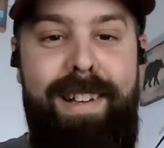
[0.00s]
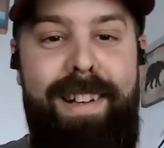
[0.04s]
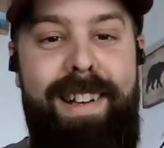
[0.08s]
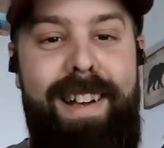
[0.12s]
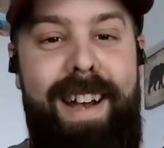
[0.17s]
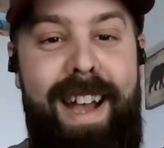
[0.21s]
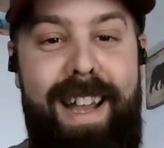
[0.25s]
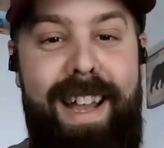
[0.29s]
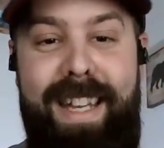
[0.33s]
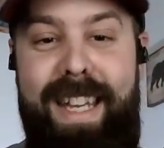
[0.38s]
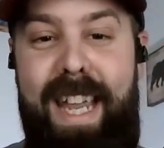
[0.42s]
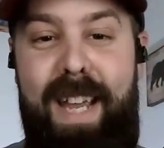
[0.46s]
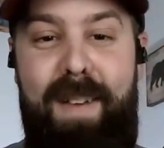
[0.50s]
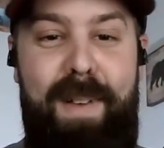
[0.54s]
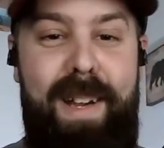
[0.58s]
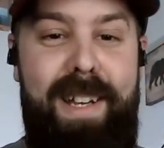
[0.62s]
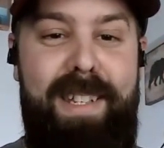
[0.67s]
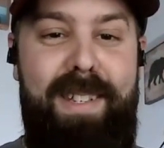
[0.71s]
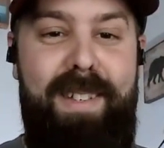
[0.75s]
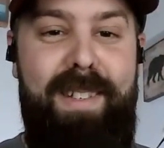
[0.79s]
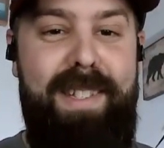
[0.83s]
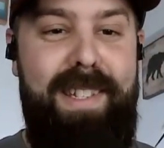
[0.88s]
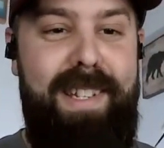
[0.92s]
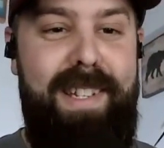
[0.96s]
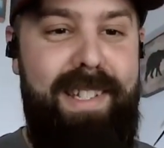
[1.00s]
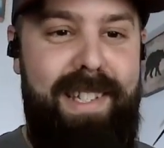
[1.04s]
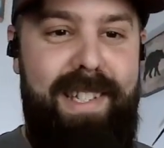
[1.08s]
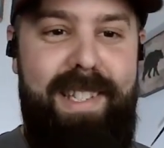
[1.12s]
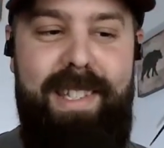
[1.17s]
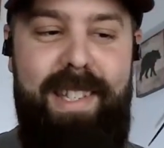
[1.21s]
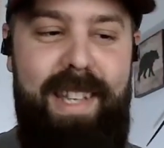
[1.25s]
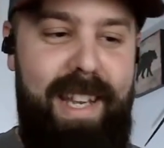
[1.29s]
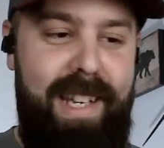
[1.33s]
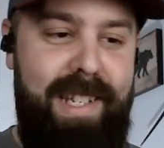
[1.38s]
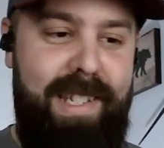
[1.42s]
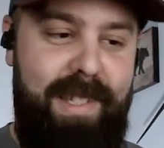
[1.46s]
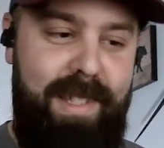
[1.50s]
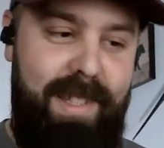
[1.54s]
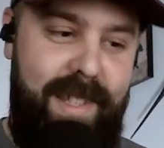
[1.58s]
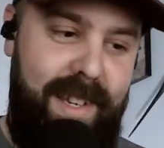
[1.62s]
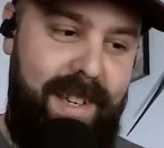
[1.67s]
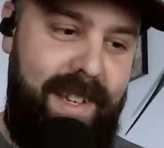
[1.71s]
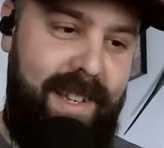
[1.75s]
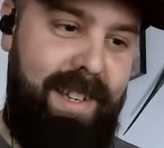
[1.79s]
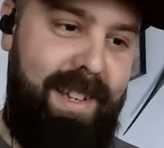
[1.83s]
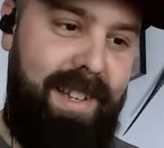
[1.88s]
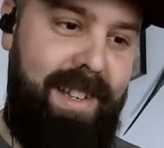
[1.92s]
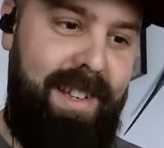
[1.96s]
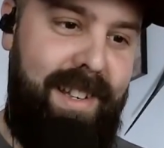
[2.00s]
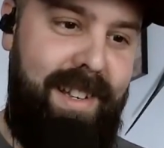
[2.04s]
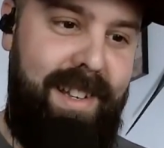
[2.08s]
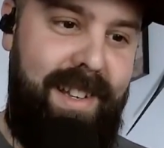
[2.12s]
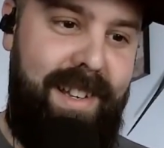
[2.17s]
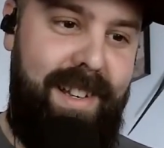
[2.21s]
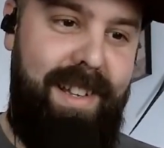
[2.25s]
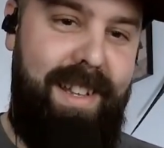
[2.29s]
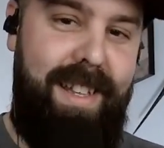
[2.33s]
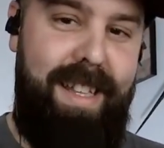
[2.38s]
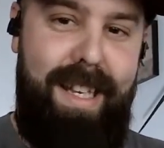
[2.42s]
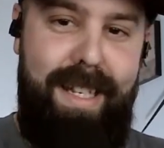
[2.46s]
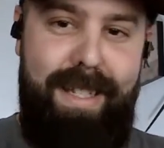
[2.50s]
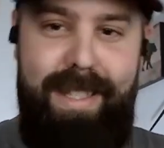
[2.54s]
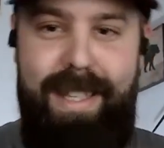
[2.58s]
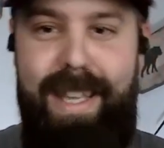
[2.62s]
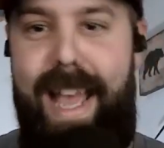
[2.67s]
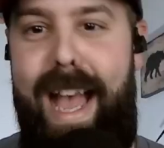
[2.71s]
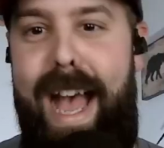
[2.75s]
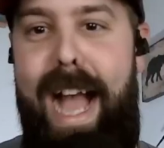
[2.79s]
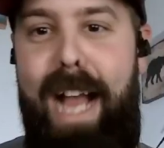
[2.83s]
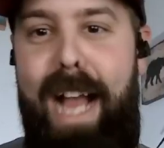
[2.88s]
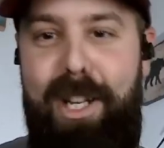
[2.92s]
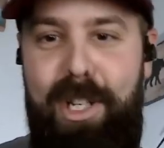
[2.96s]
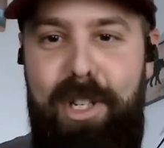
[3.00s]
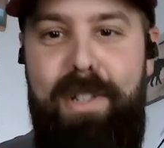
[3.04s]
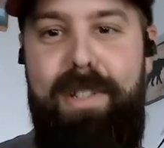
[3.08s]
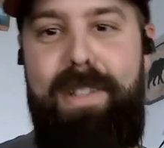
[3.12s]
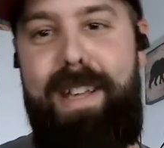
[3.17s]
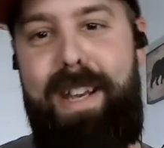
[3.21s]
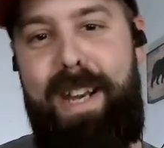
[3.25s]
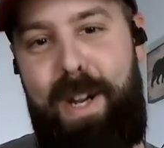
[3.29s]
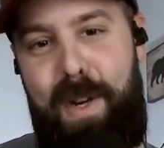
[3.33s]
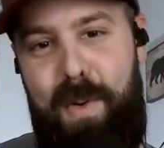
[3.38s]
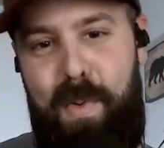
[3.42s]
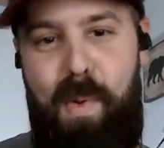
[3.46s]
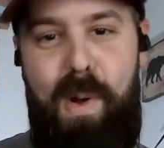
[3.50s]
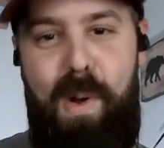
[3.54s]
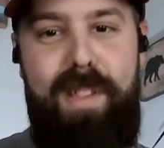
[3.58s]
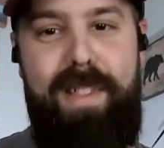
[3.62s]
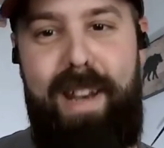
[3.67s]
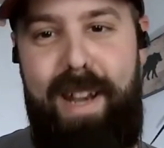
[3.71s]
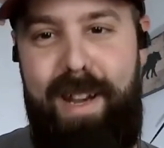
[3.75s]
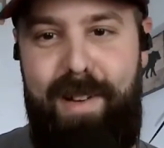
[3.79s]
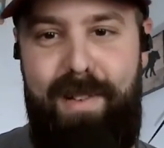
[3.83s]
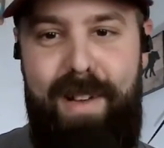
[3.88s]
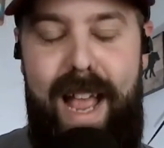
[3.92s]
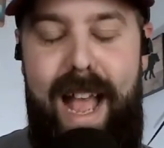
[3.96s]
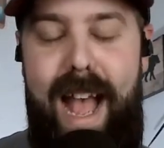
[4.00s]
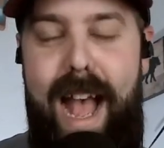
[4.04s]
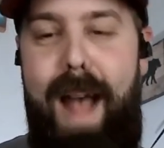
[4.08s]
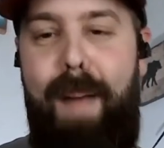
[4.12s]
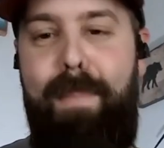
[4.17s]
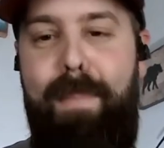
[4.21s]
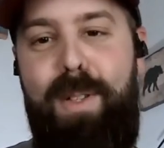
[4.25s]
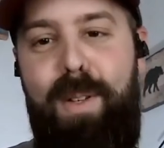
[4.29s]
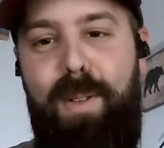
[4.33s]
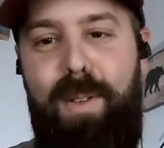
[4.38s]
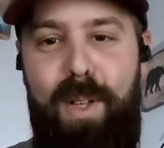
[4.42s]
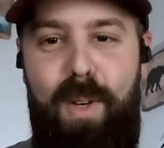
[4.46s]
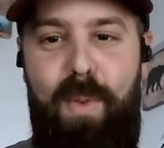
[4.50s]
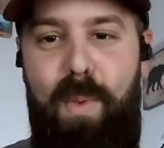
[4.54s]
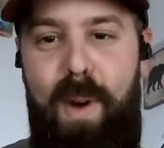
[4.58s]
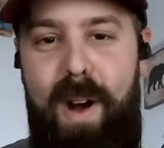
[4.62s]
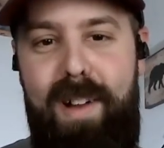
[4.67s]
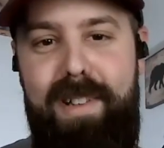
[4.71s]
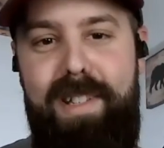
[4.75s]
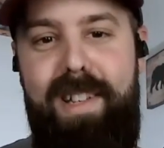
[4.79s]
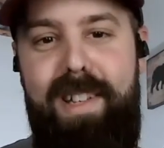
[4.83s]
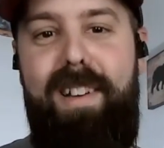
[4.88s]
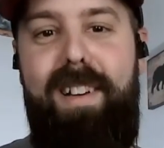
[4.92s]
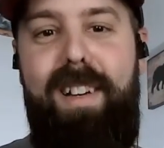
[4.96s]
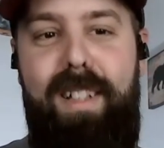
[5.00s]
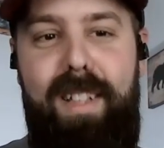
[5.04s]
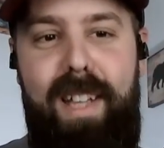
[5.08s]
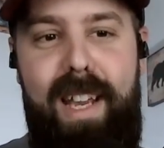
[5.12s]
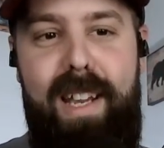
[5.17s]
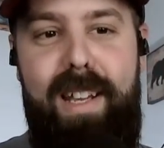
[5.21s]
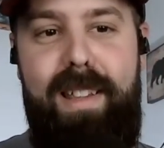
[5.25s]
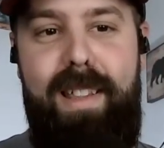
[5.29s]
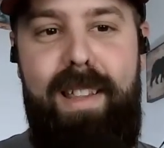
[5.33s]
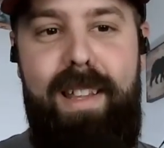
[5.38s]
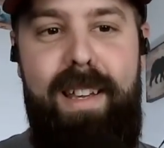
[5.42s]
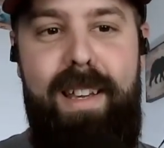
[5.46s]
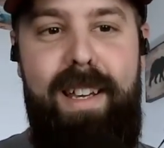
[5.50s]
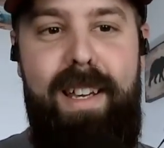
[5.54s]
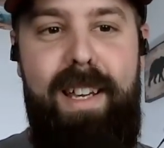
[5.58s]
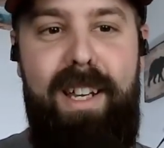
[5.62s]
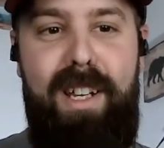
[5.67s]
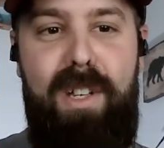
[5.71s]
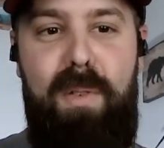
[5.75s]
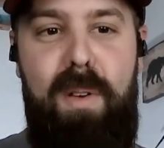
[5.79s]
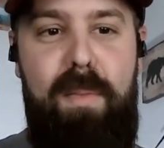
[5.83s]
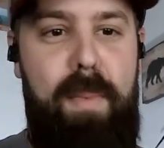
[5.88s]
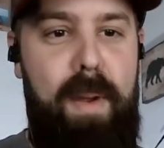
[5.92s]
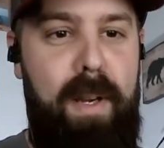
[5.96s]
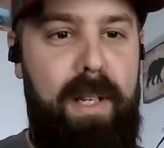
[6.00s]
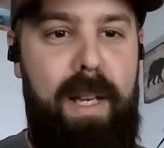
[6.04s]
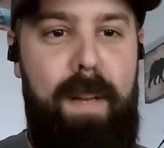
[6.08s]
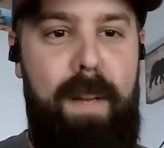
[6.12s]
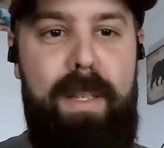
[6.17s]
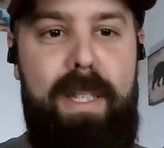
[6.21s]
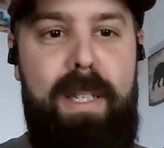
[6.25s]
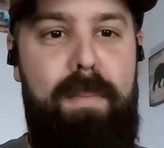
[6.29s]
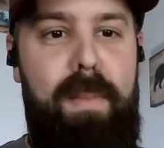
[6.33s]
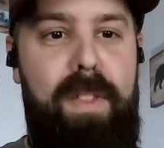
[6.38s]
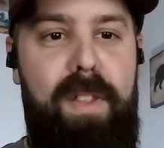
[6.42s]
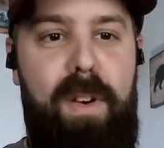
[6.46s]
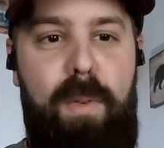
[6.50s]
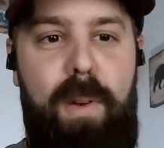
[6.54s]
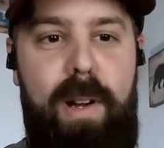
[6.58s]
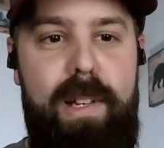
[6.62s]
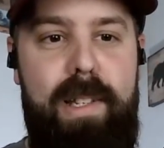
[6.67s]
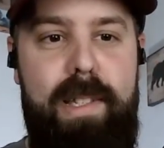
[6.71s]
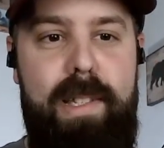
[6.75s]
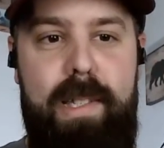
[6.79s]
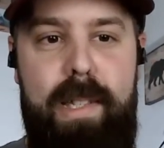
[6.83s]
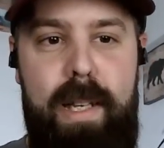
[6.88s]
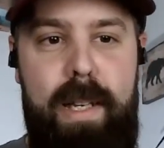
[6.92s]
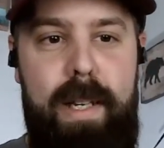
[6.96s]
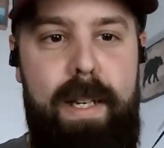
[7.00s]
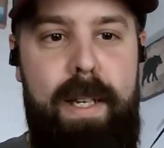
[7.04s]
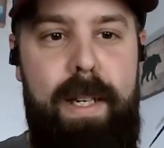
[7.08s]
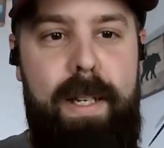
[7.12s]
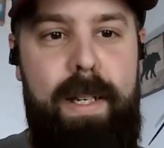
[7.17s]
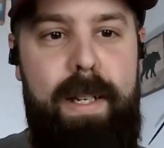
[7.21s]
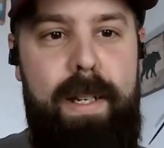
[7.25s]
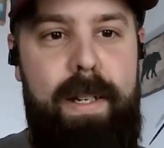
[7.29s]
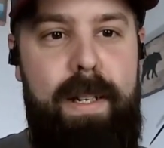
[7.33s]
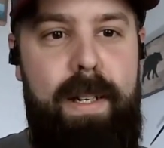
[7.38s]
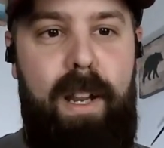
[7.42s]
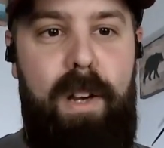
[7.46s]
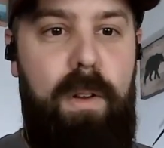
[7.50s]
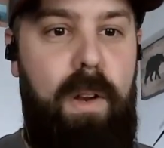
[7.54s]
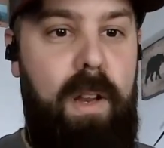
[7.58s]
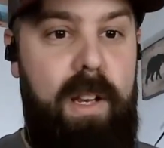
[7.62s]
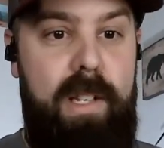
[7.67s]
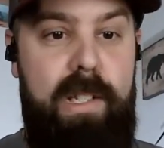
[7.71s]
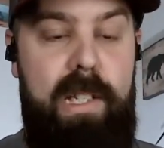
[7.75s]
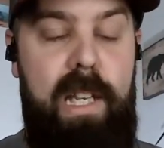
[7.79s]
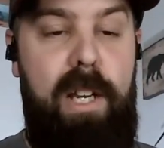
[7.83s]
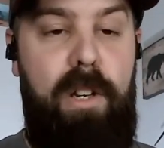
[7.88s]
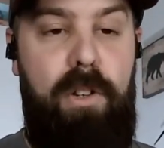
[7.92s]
I can't wait to use it because it's the action that I absolutely wanted on a length. Because we picked up some other ones, like St.